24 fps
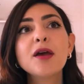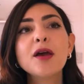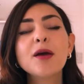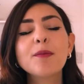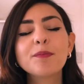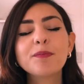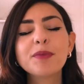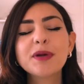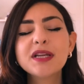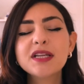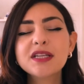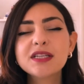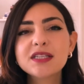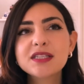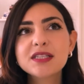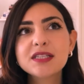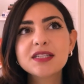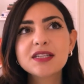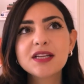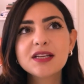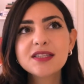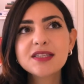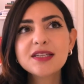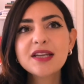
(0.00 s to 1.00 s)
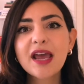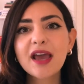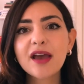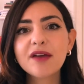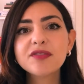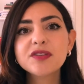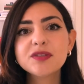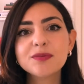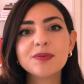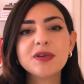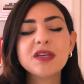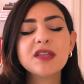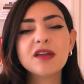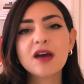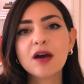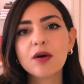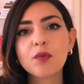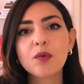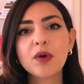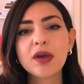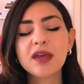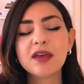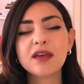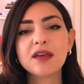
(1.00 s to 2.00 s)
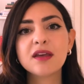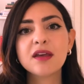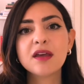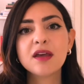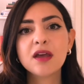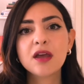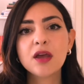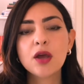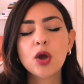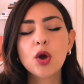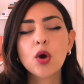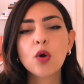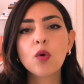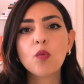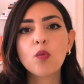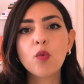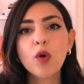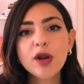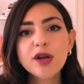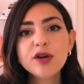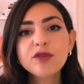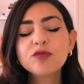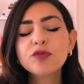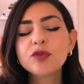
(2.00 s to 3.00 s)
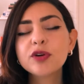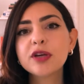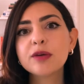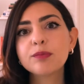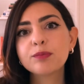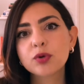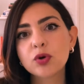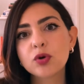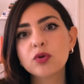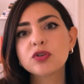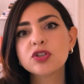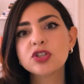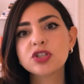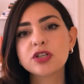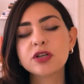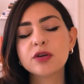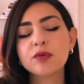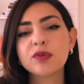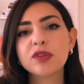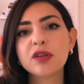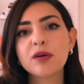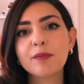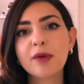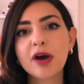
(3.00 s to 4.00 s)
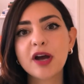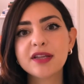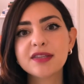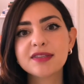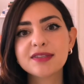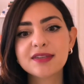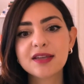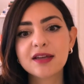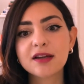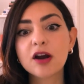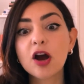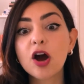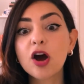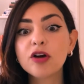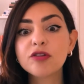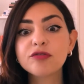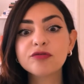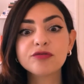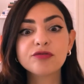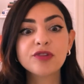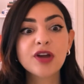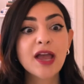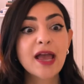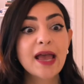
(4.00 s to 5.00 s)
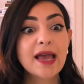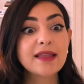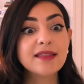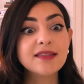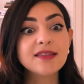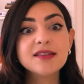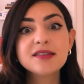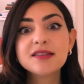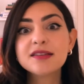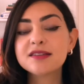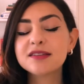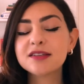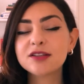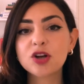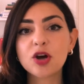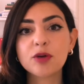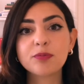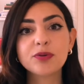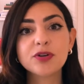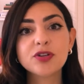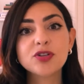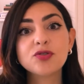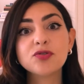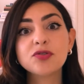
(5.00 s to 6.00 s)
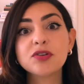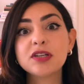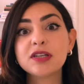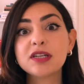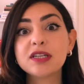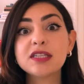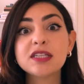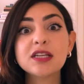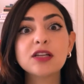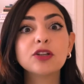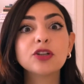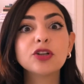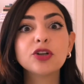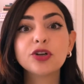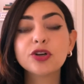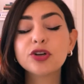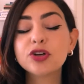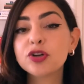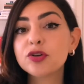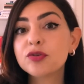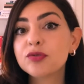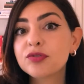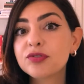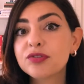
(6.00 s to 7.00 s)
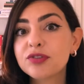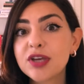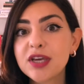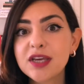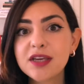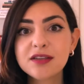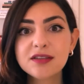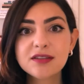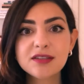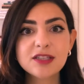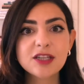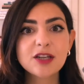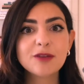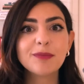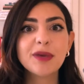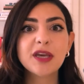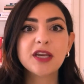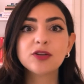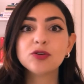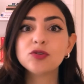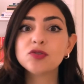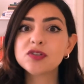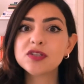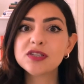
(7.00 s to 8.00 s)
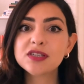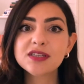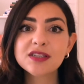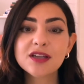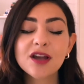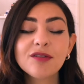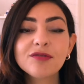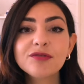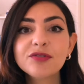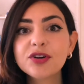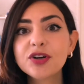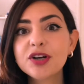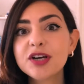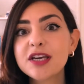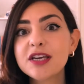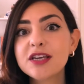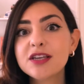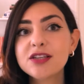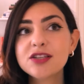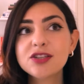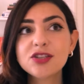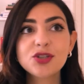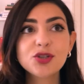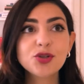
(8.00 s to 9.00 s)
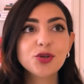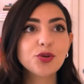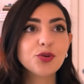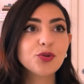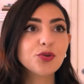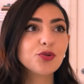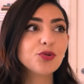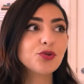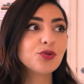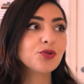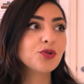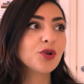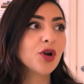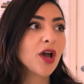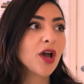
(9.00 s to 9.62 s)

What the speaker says: But it doesn't have to be that way. What if we approached it with a mindset of, this is an opportunity to learn new things, to make new discoveries, to